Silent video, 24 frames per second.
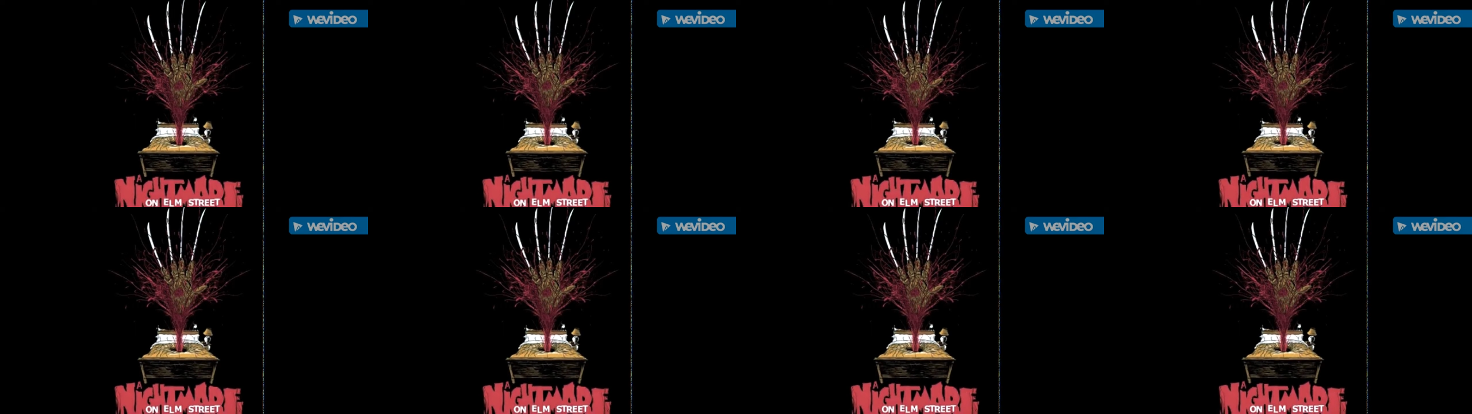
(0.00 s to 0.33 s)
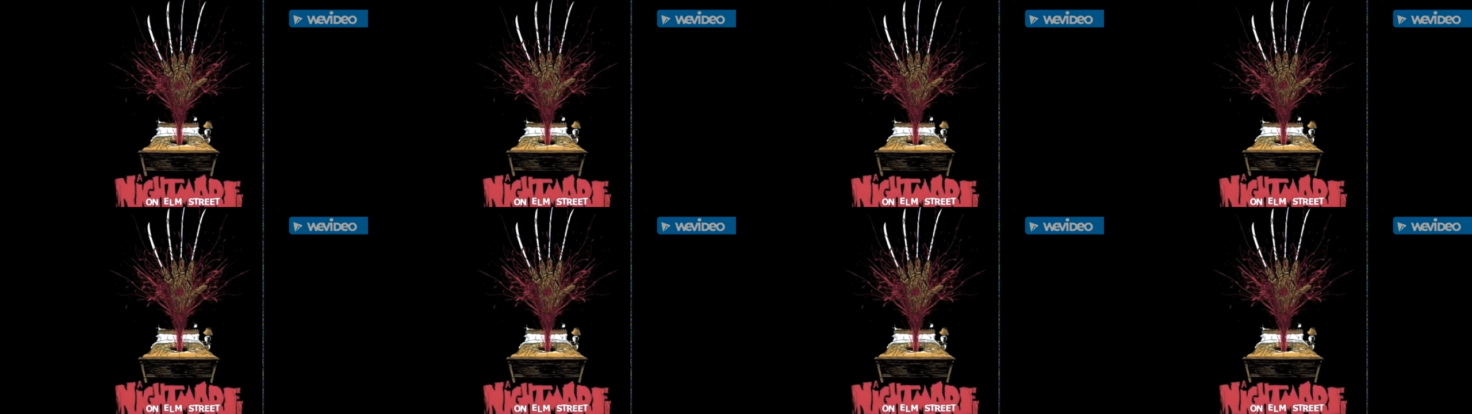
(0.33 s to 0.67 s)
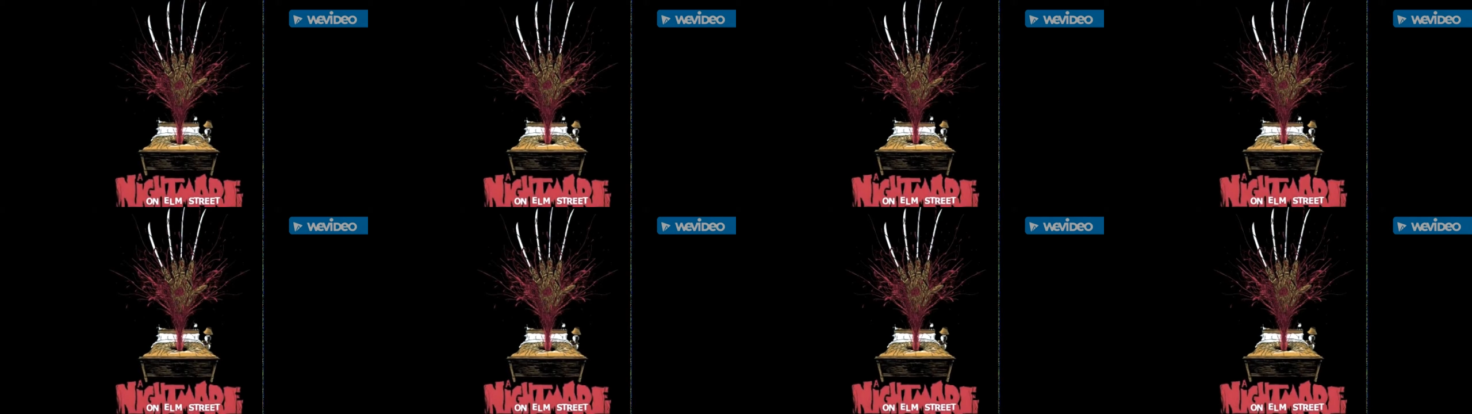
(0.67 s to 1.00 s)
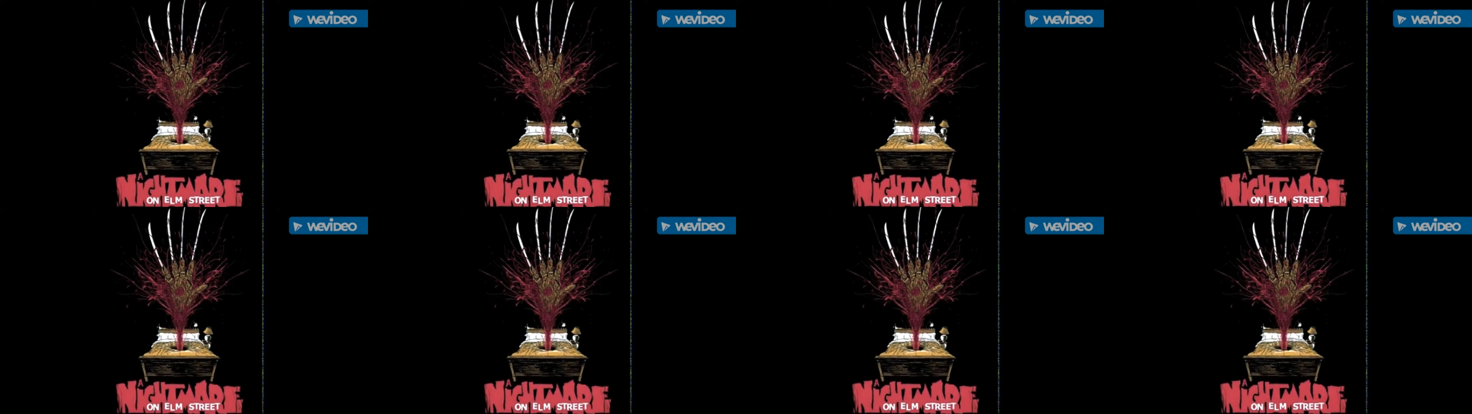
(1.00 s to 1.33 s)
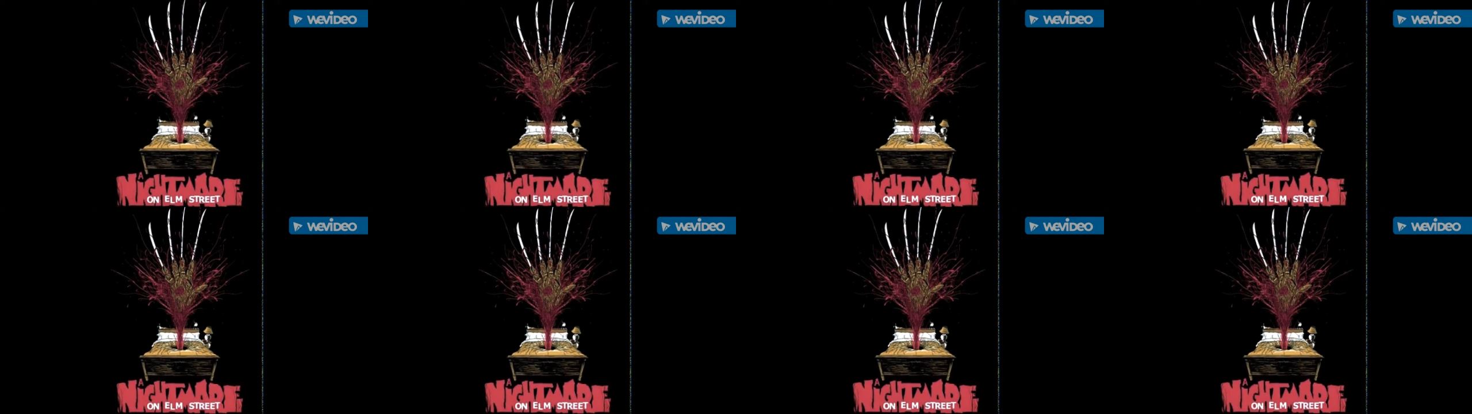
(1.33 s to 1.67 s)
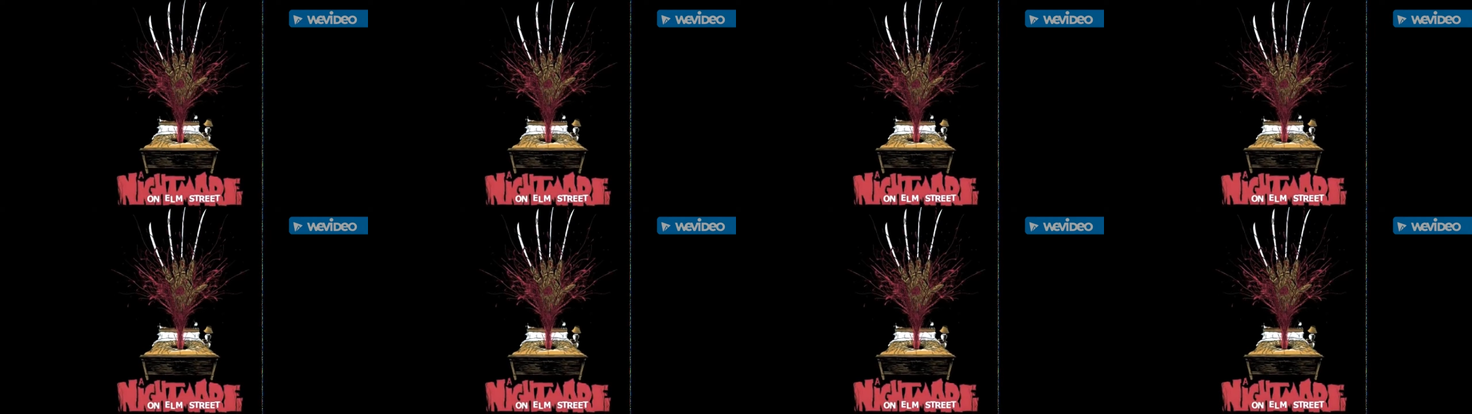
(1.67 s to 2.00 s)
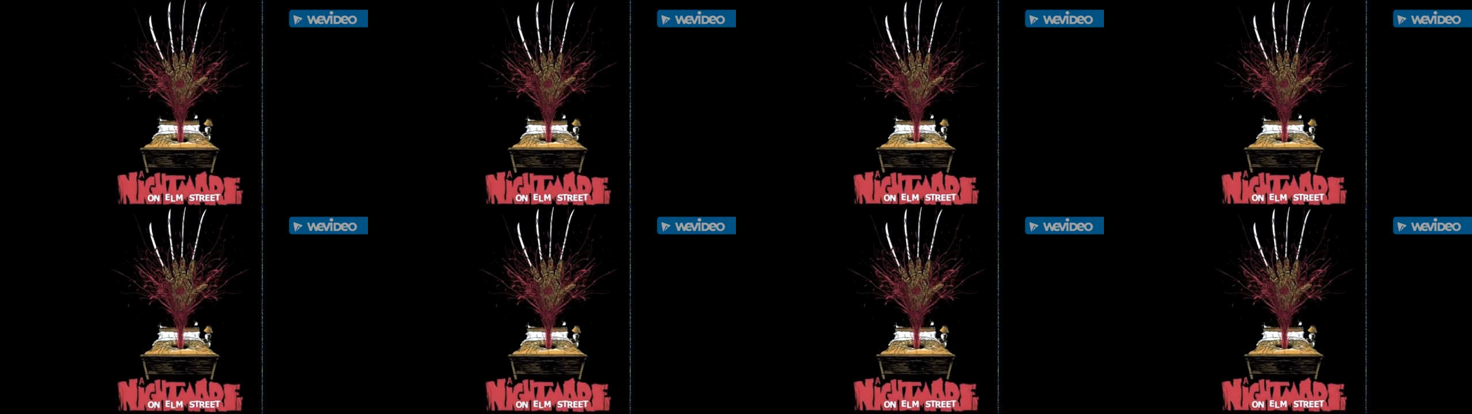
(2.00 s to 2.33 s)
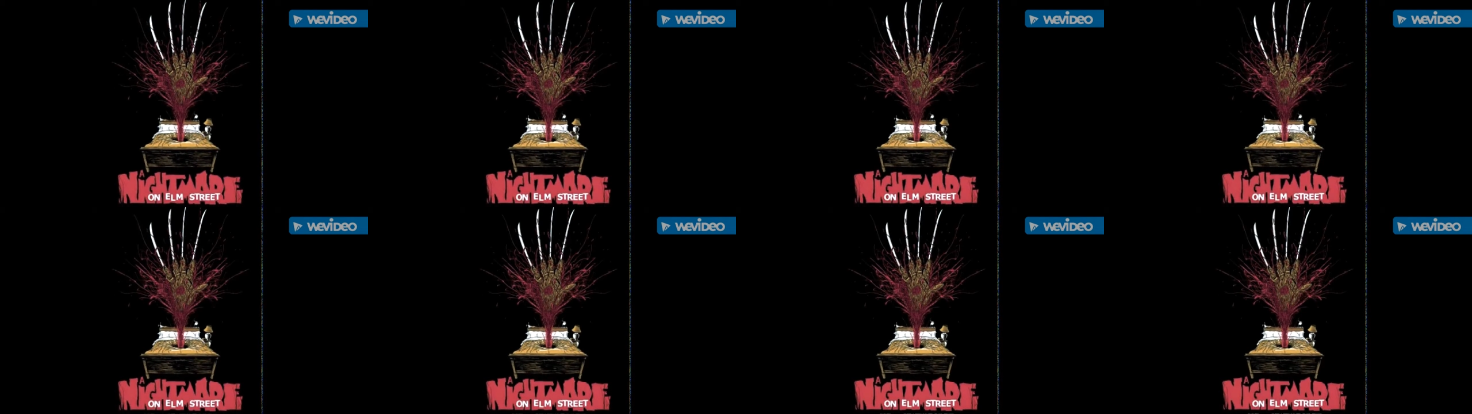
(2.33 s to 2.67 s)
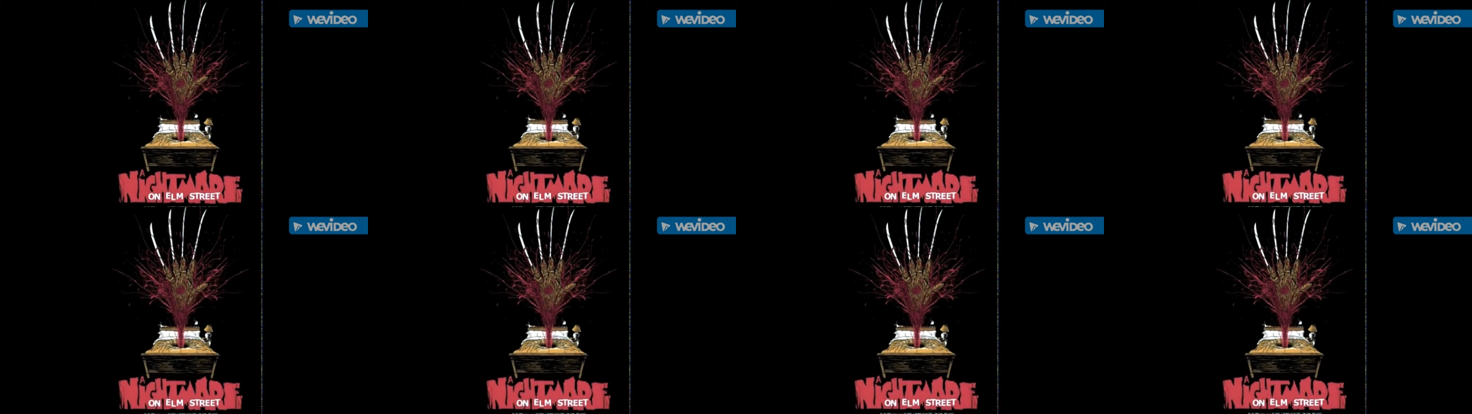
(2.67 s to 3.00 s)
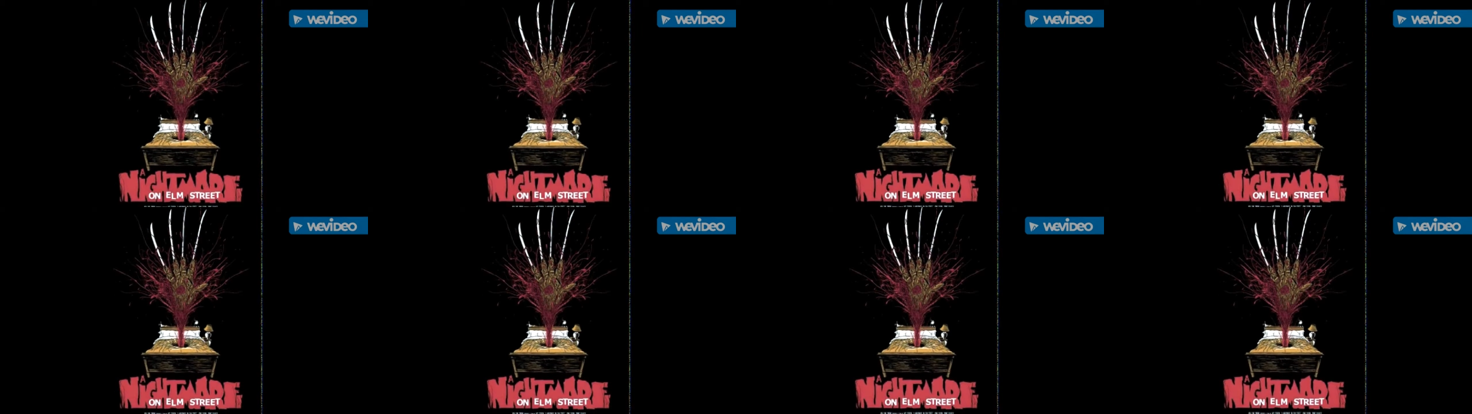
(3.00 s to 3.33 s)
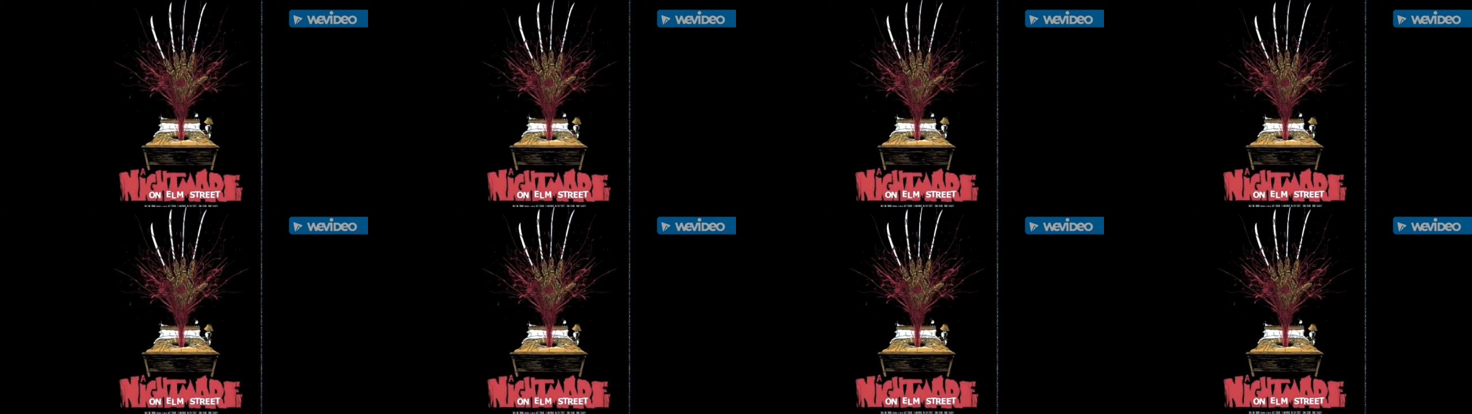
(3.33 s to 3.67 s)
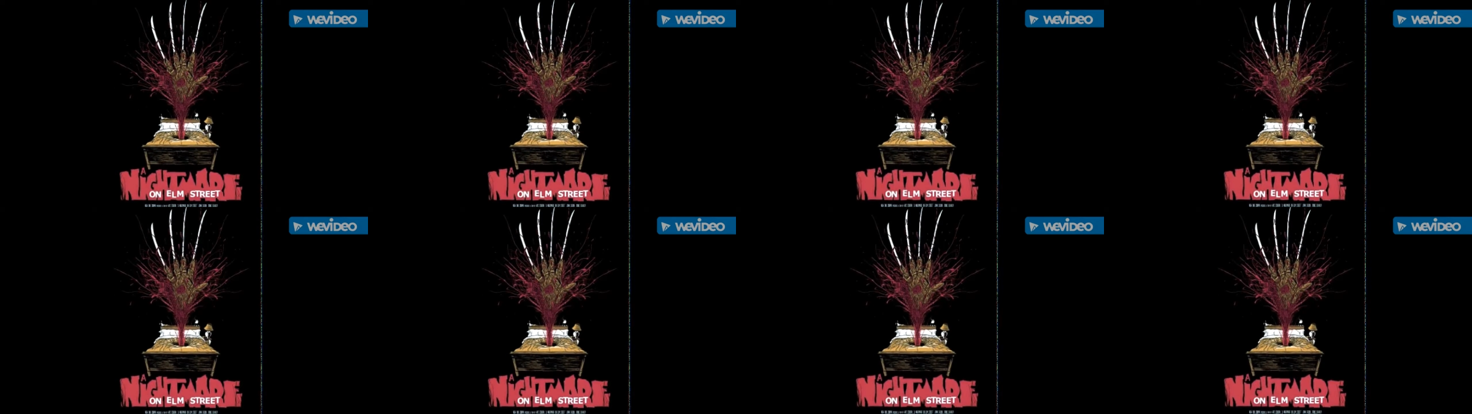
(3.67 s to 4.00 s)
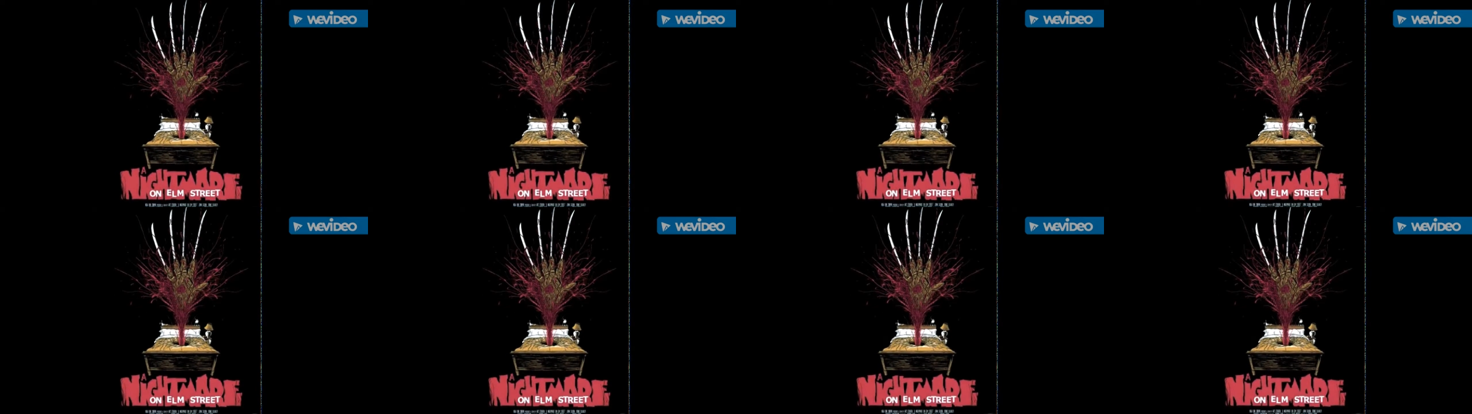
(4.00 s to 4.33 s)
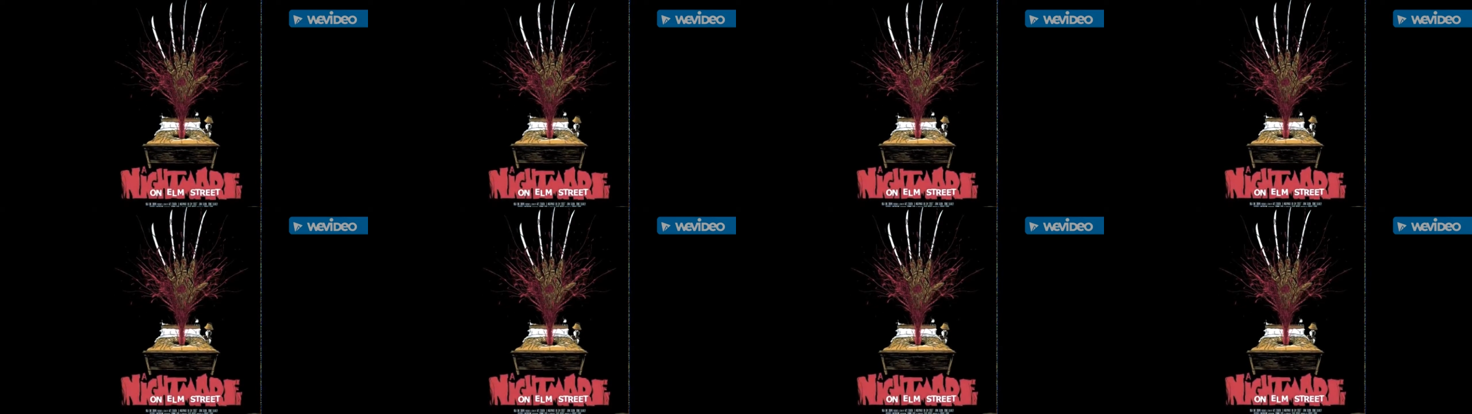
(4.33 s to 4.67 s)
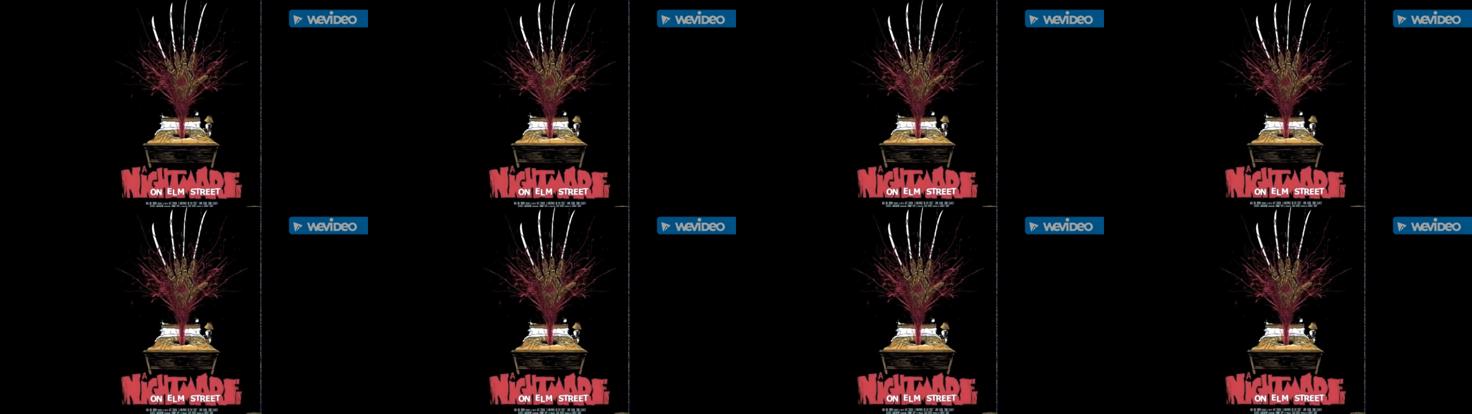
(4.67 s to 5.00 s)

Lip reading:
(no speaker visible)